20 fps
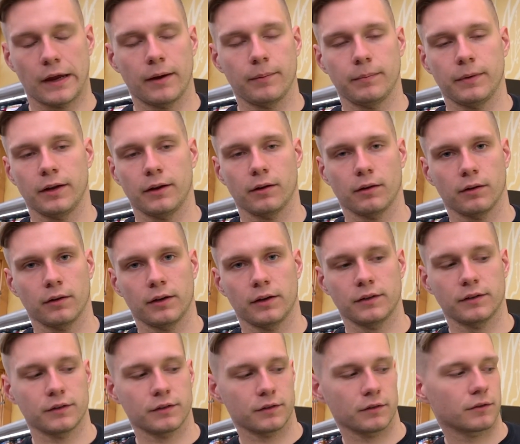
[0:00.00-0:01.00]
deal
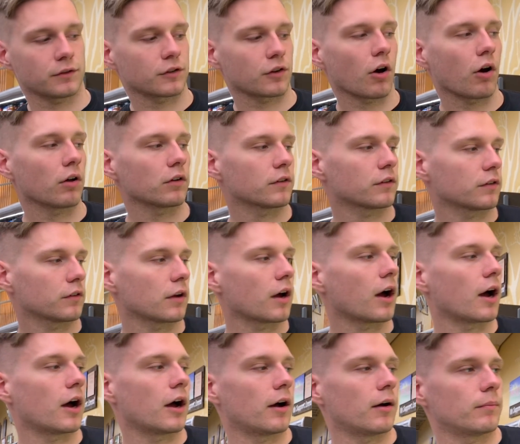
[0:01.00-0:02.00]
as salt.
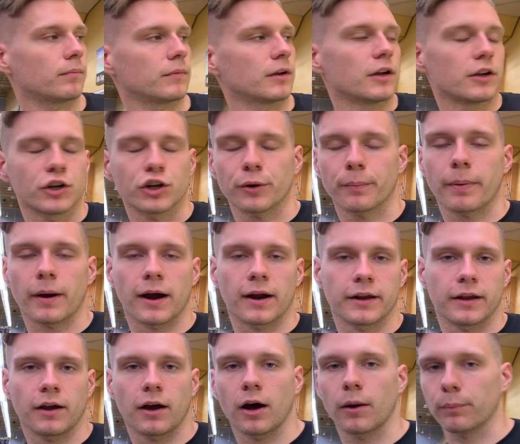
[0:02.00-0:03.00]
Your
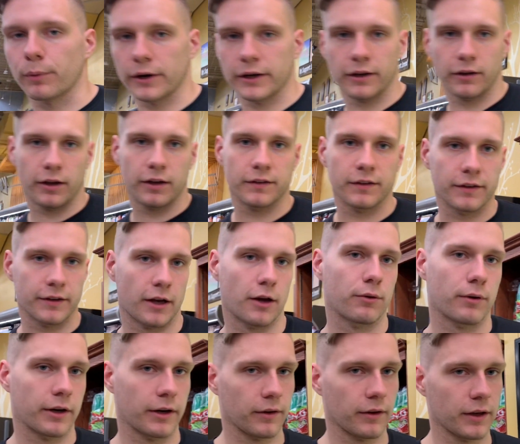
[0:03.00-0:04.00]
body upregulates and
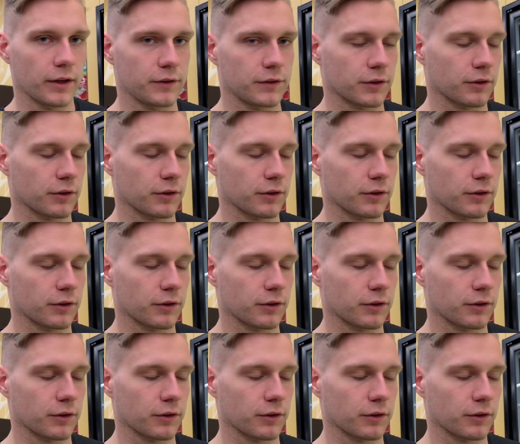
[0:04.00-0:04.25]
downregulates